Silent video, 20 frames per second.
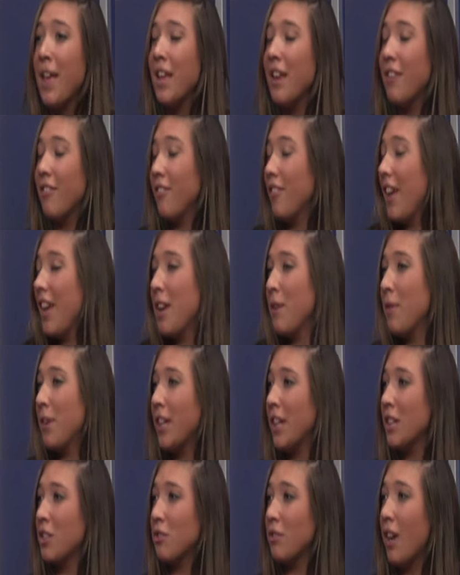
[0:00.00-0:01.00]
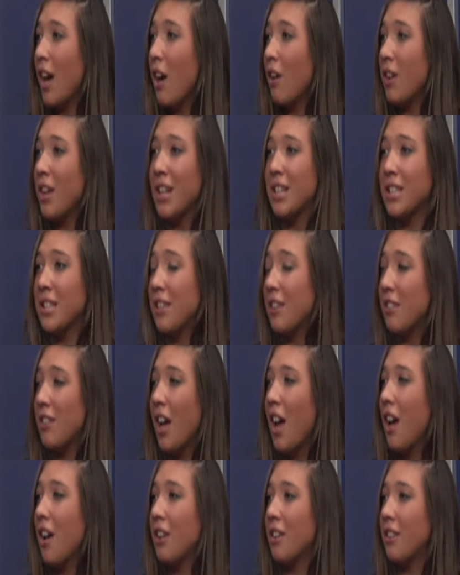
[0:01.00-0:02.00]
If anyone gets rowdy, they're
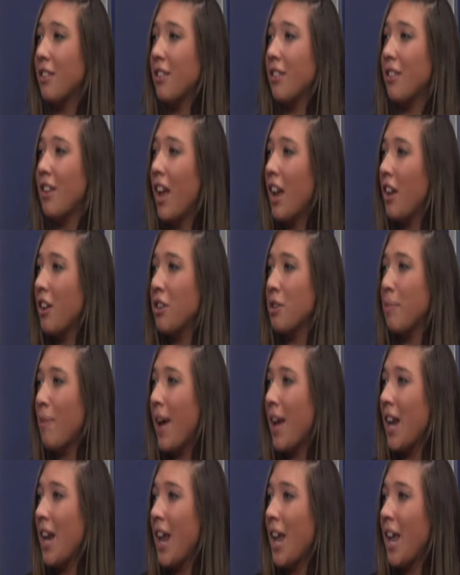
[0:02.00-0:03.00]
not under my name.